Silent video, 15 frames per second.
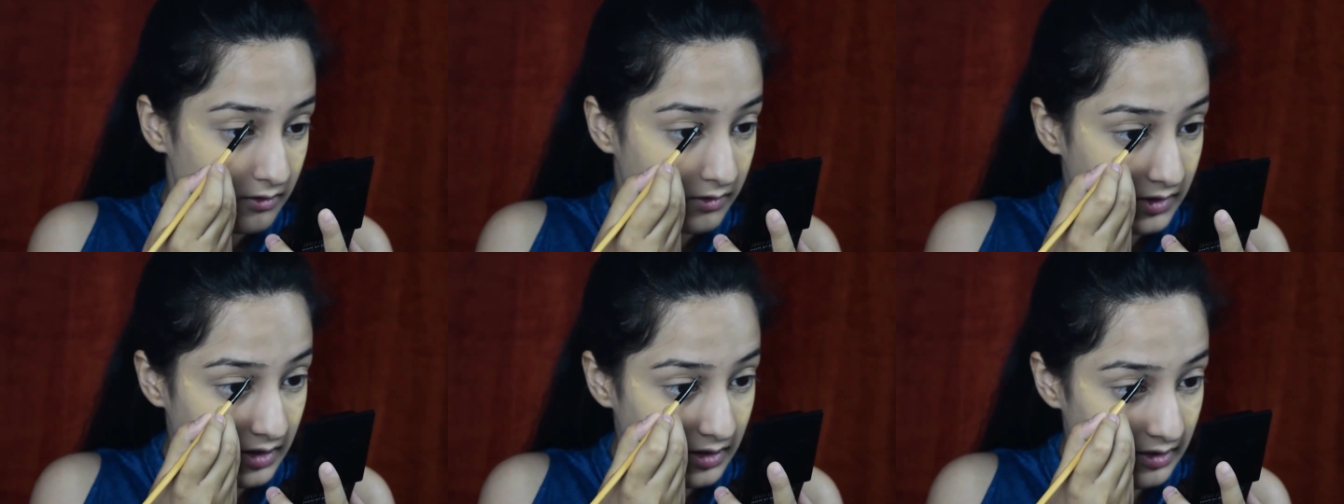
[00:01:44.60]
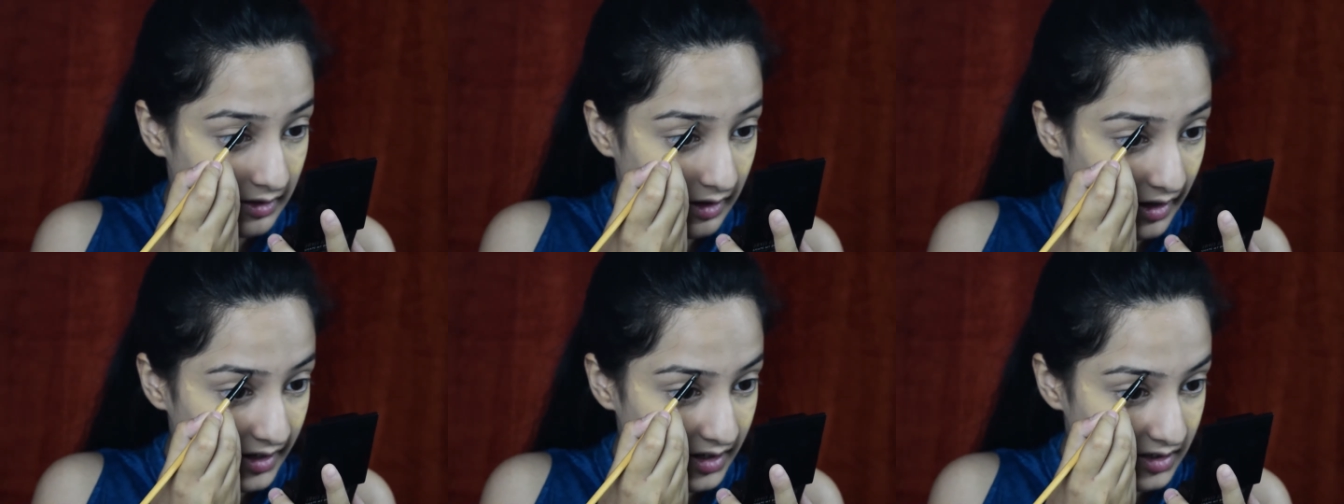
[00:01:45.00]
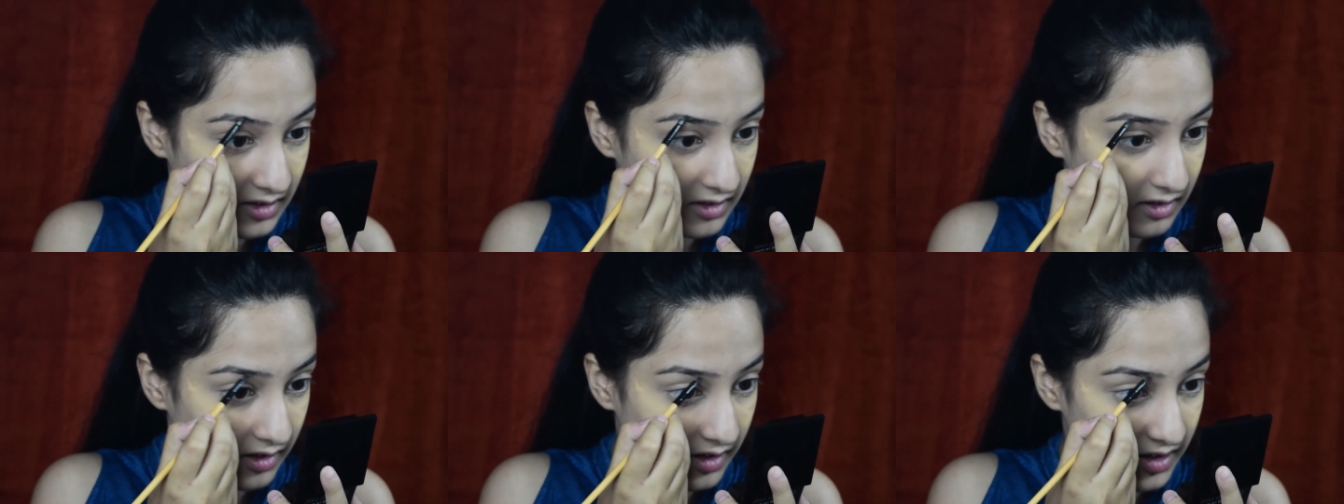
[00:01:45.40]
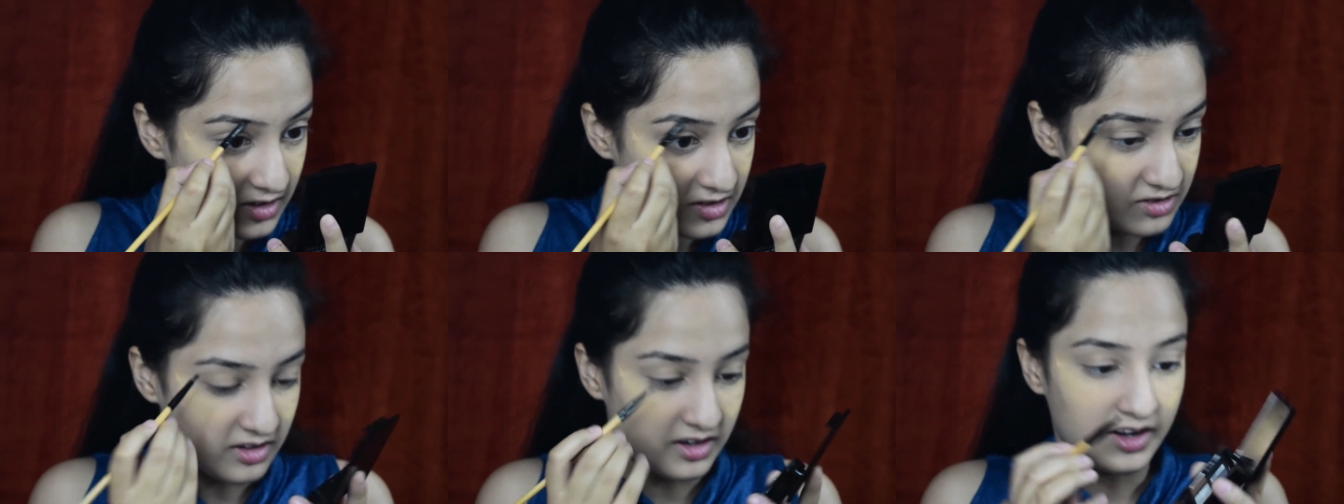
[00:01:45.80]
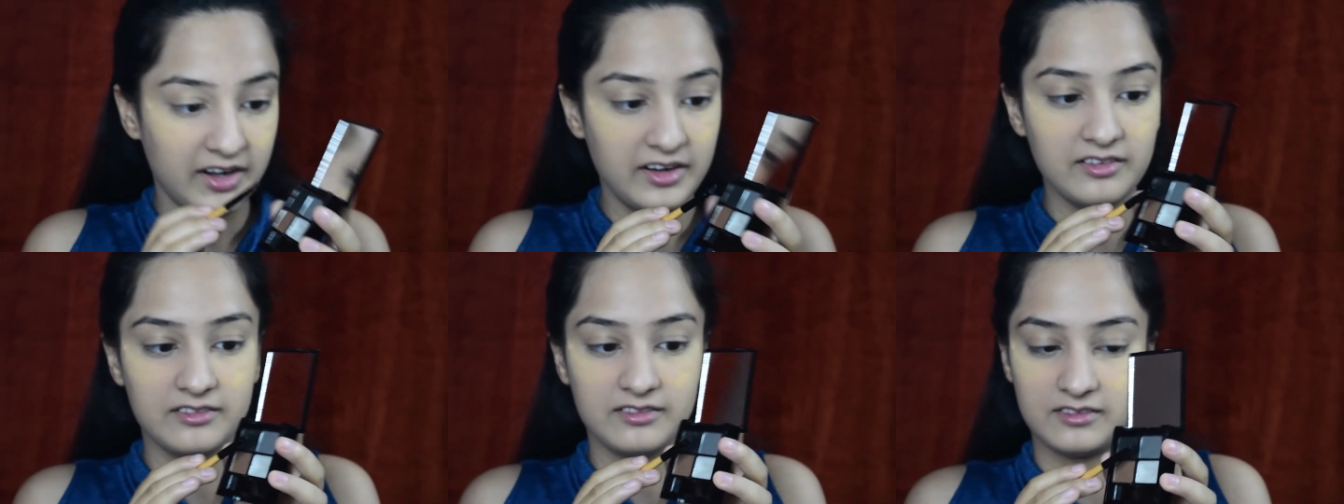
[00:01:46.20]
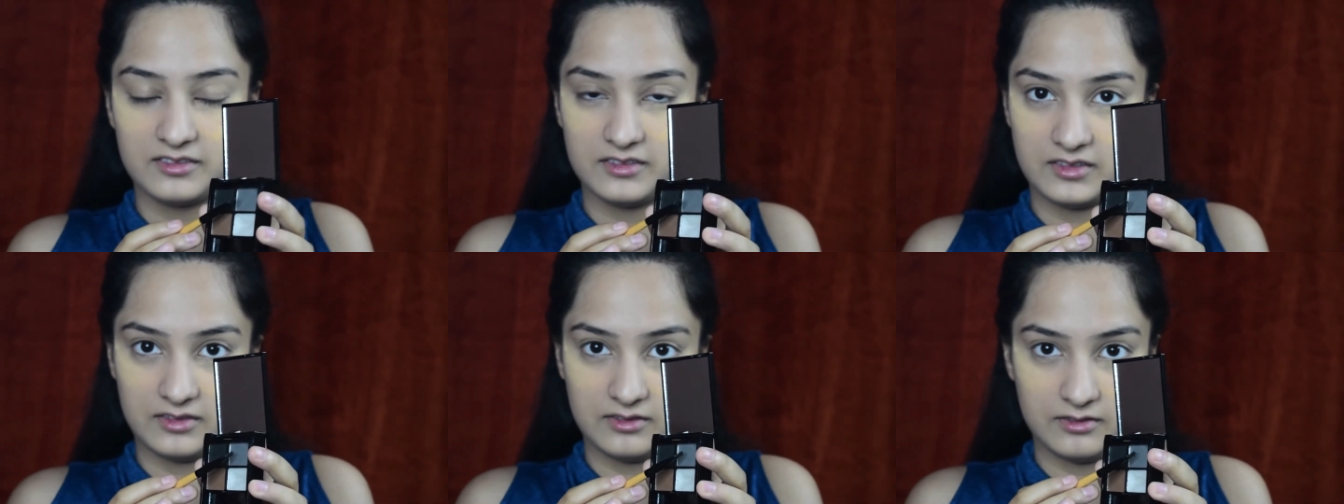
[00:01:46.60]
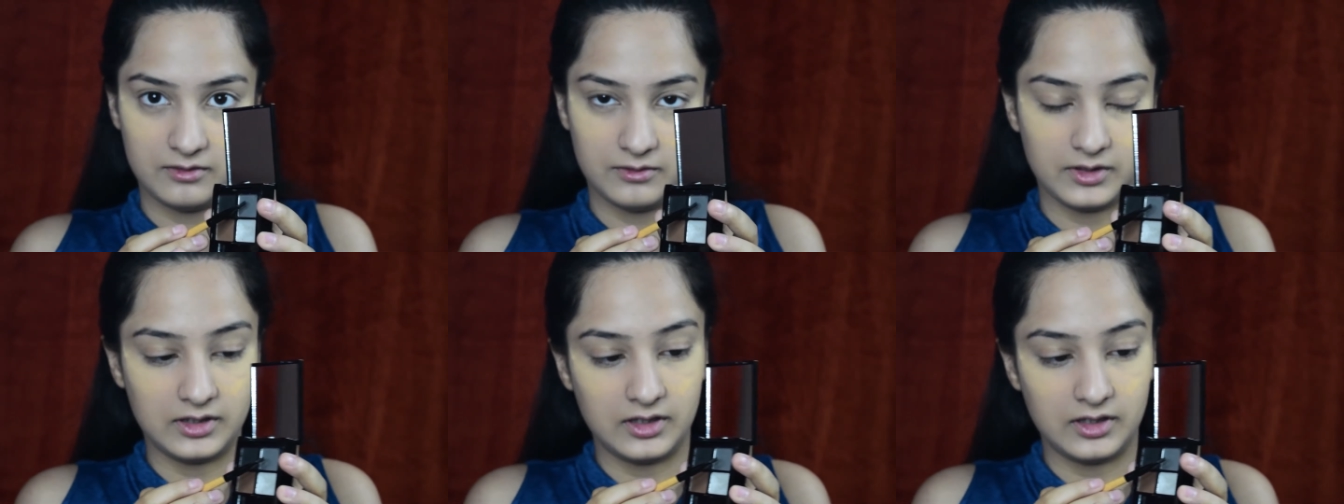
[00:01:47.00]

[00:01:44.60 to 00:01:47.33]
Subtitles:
the light grey shade with